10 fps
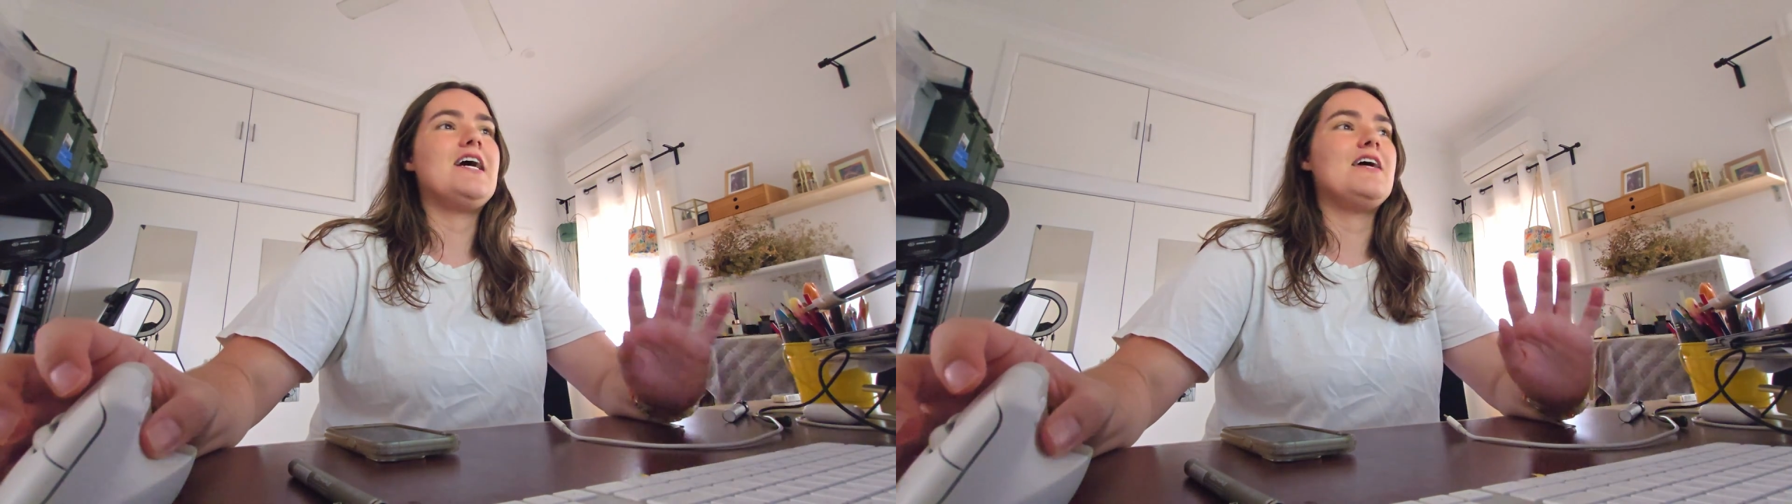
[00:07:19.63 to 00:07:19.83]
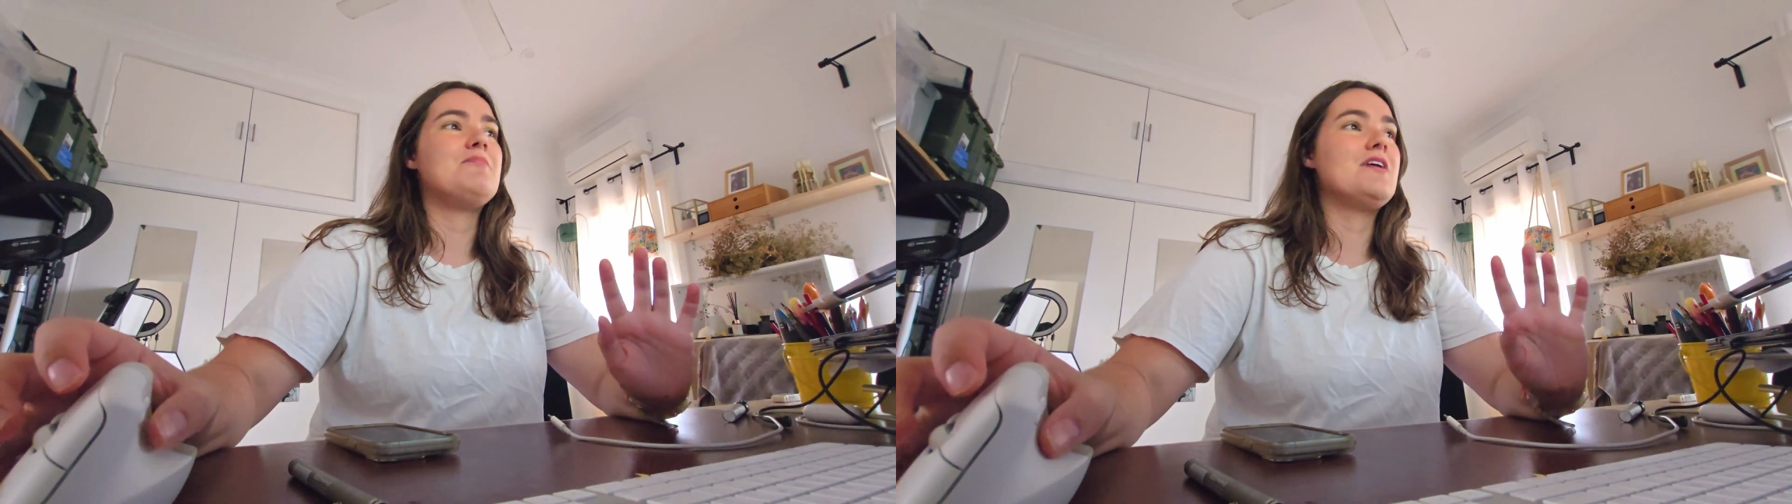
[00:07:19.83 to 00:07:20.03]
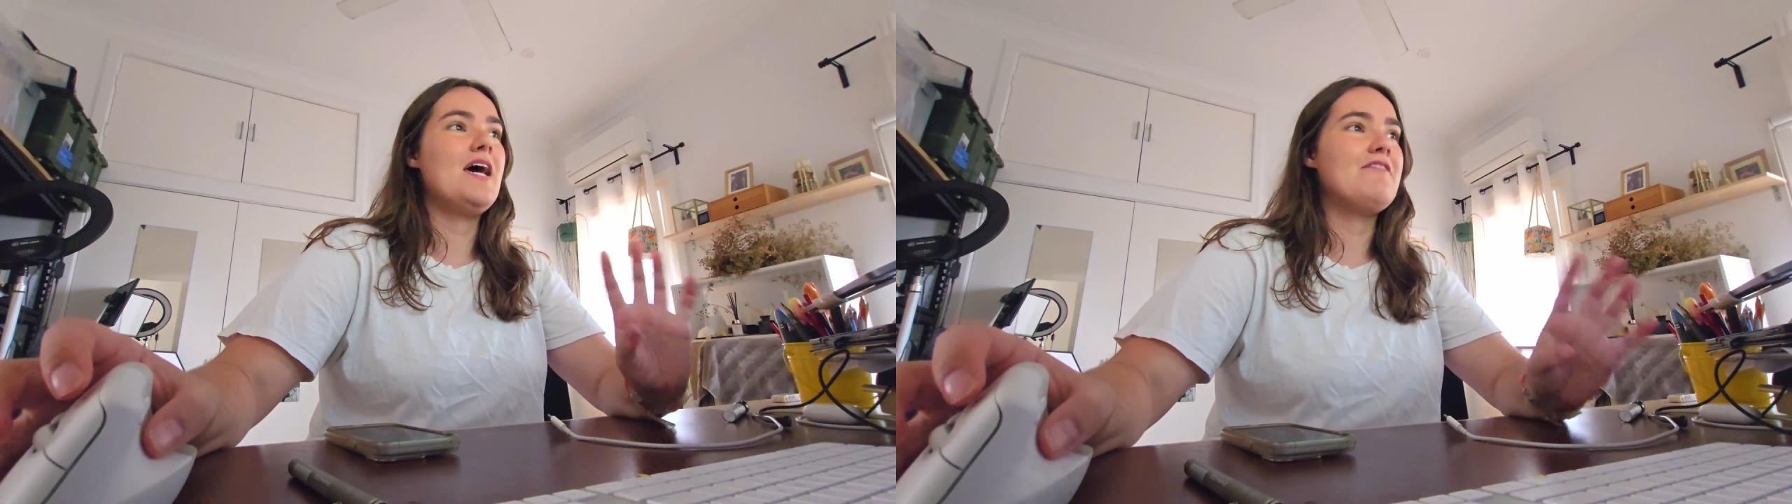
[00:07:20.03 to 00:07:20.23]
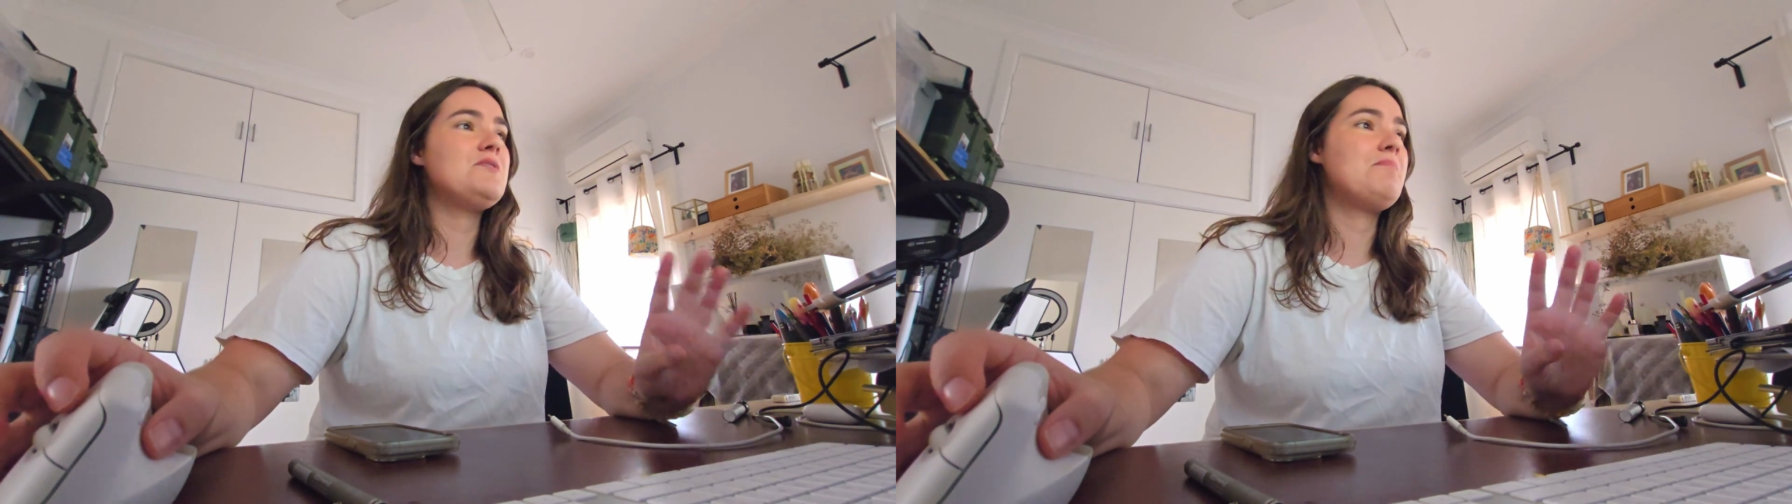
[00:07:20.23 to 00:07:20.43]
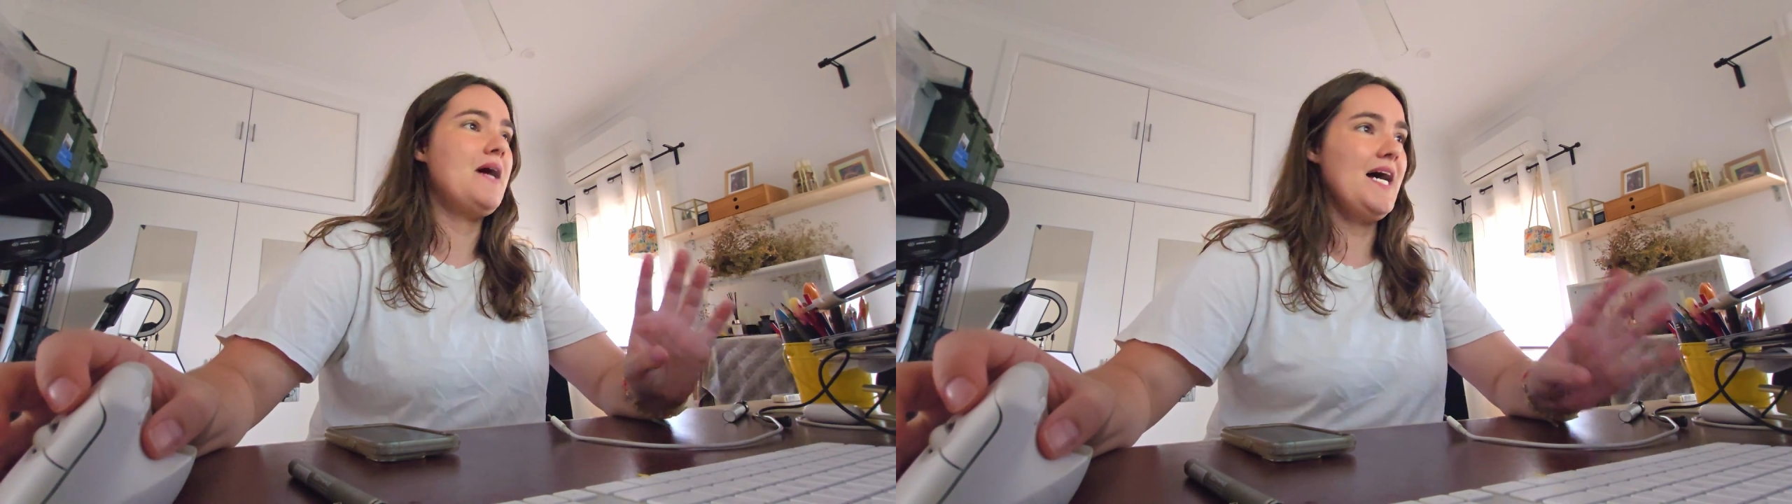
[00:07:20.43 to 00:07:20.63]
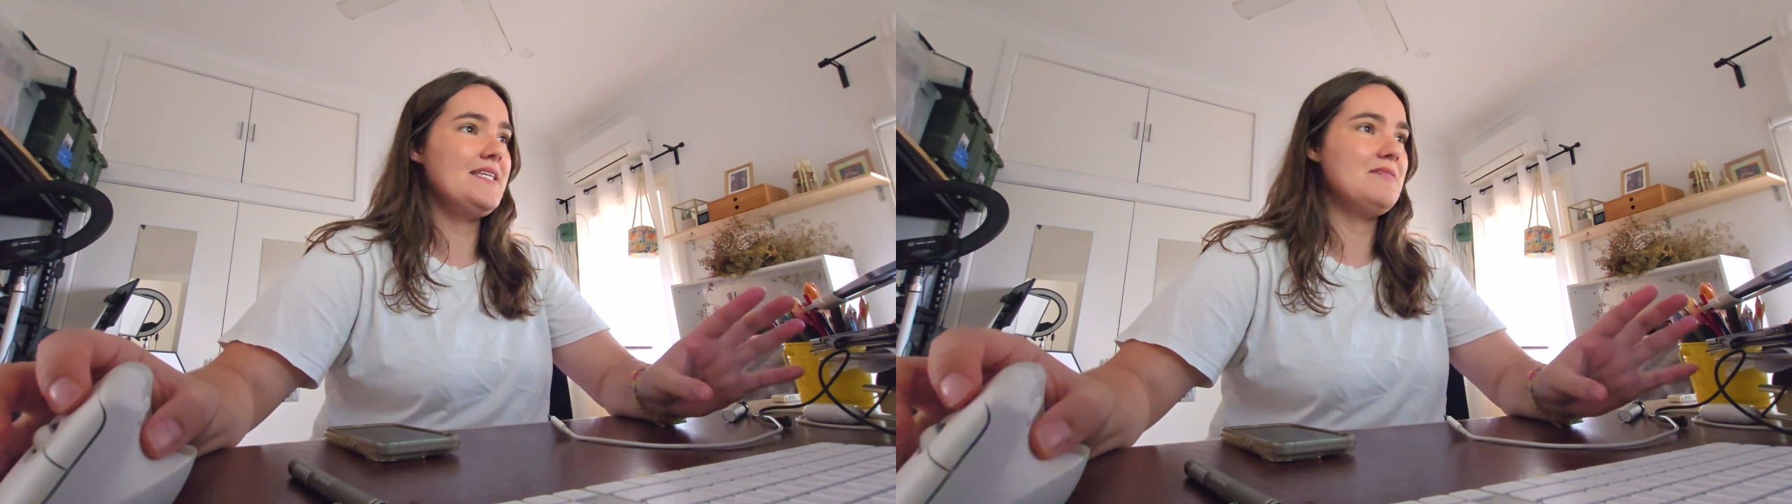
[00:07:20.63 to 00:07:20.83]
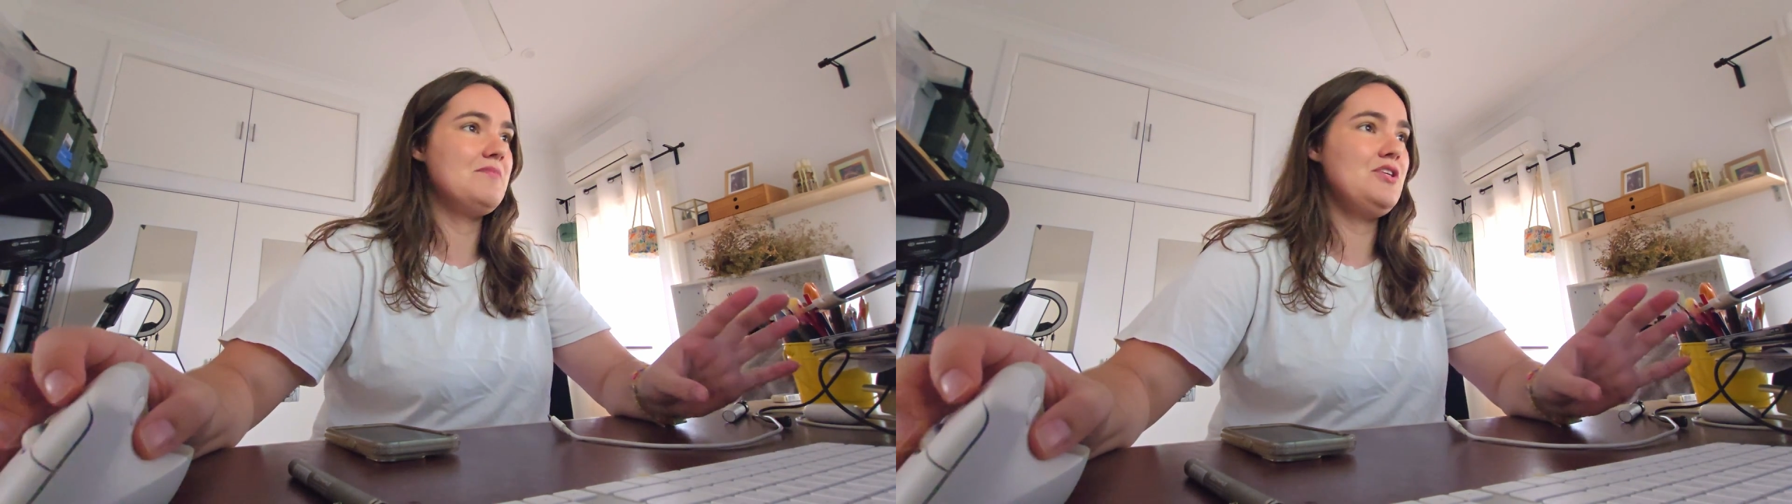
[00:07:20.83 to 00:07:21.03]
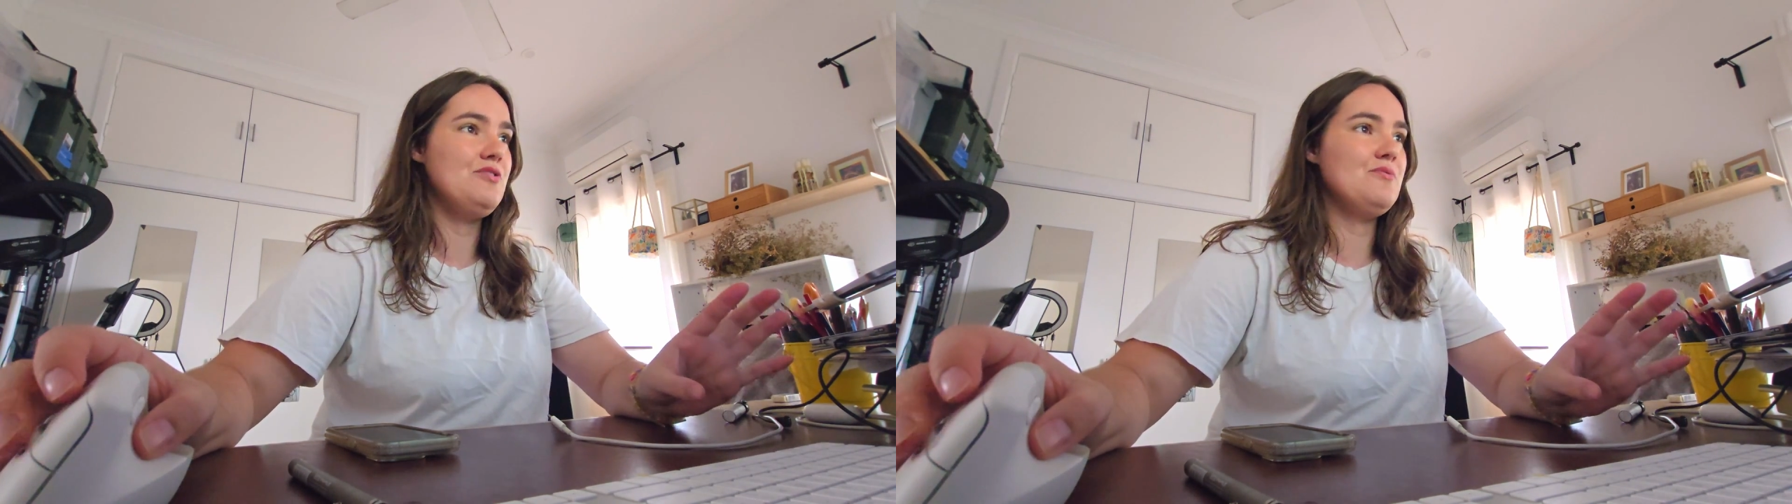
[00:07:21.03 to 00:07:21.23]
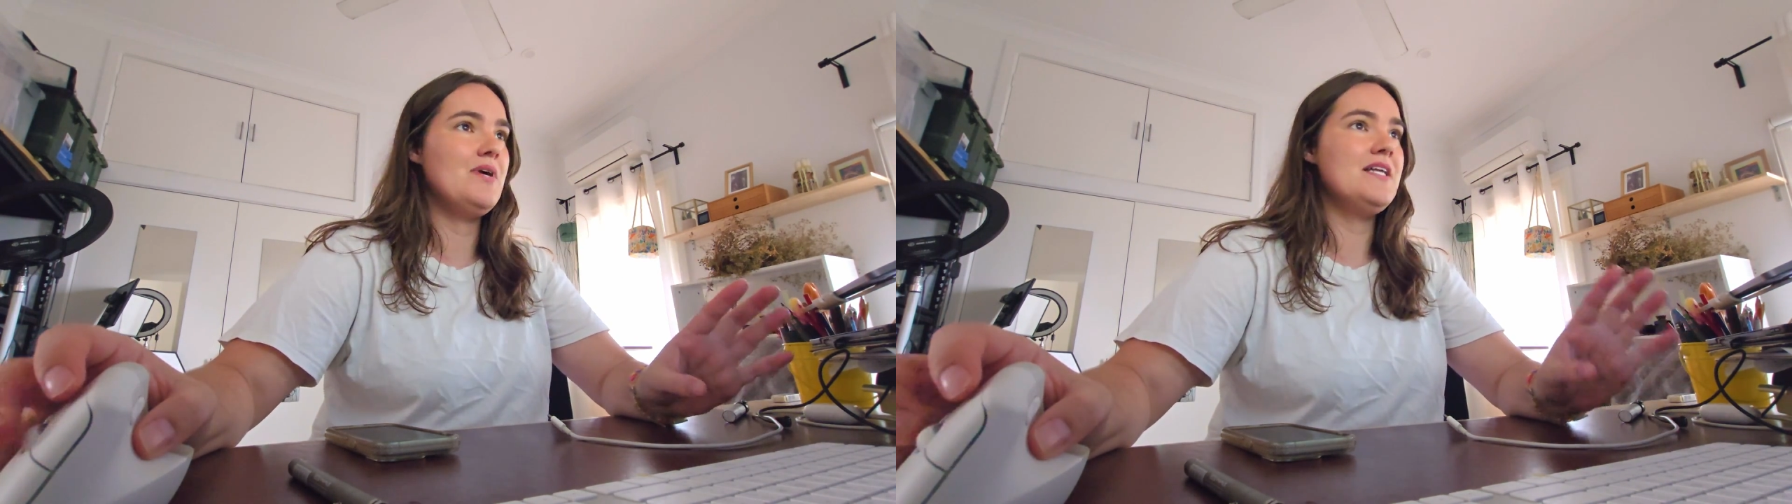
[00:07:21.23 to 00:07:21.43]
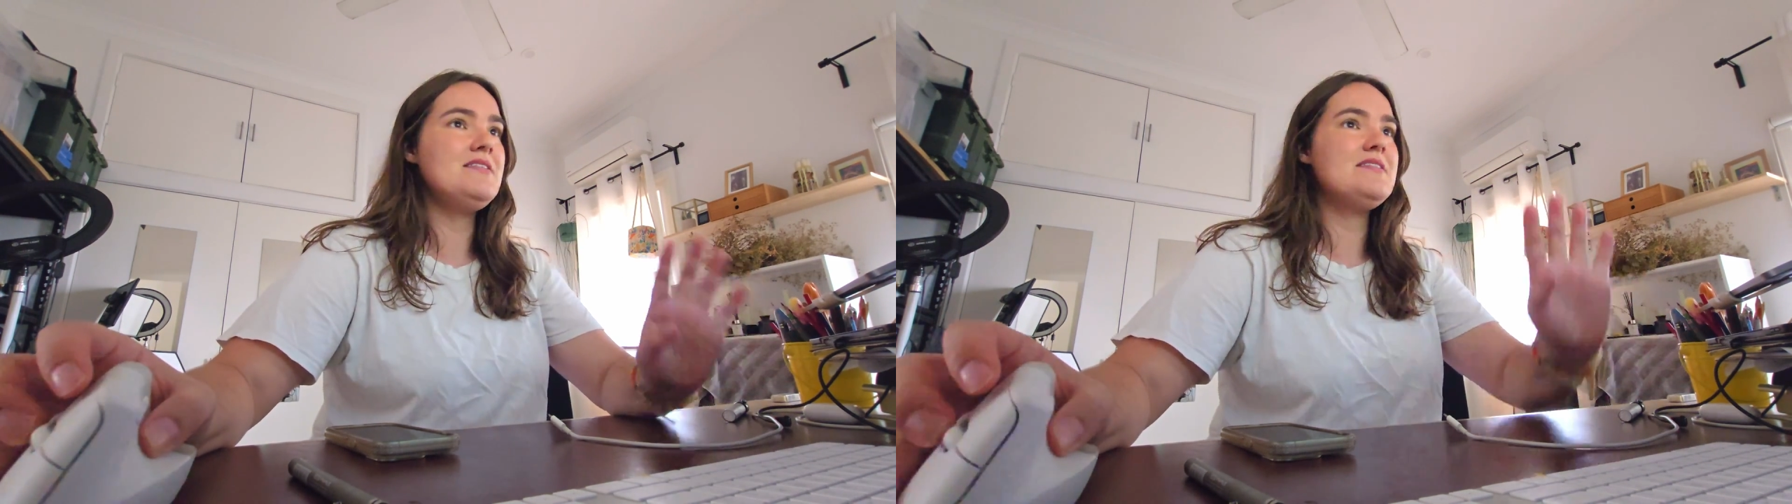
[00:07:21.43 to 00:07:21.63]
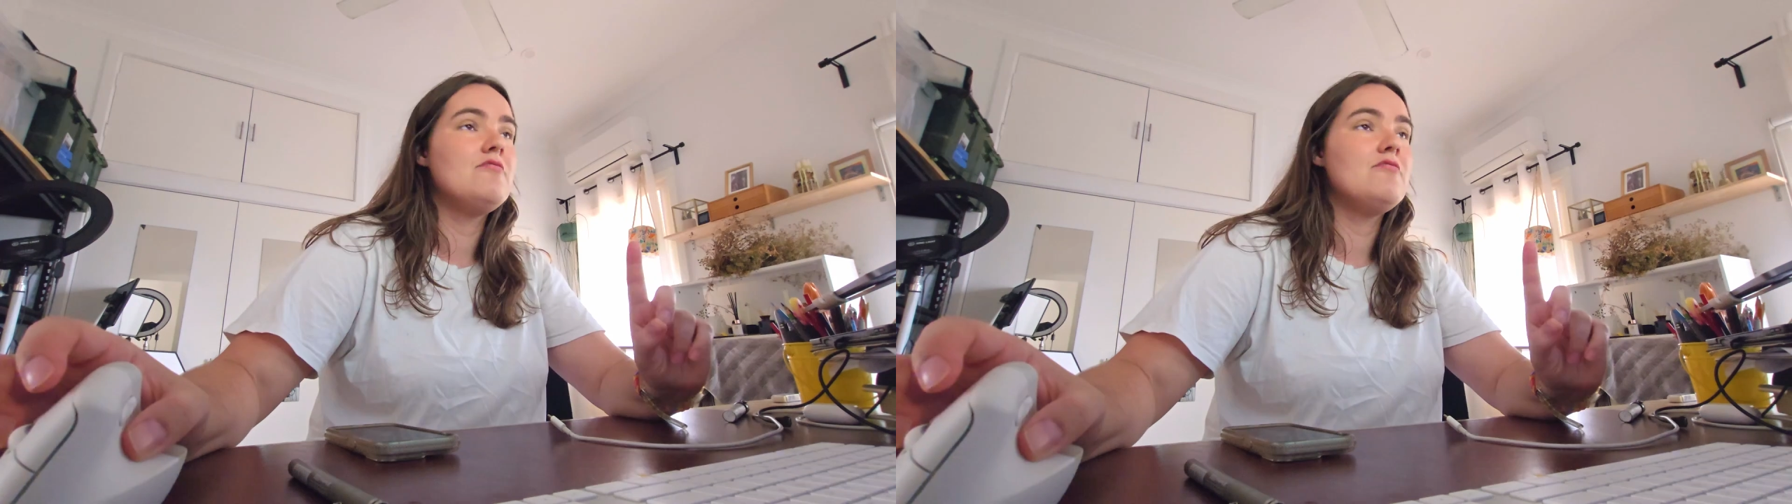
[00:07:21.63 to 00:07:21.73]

I am gonna have to buy some cute ones.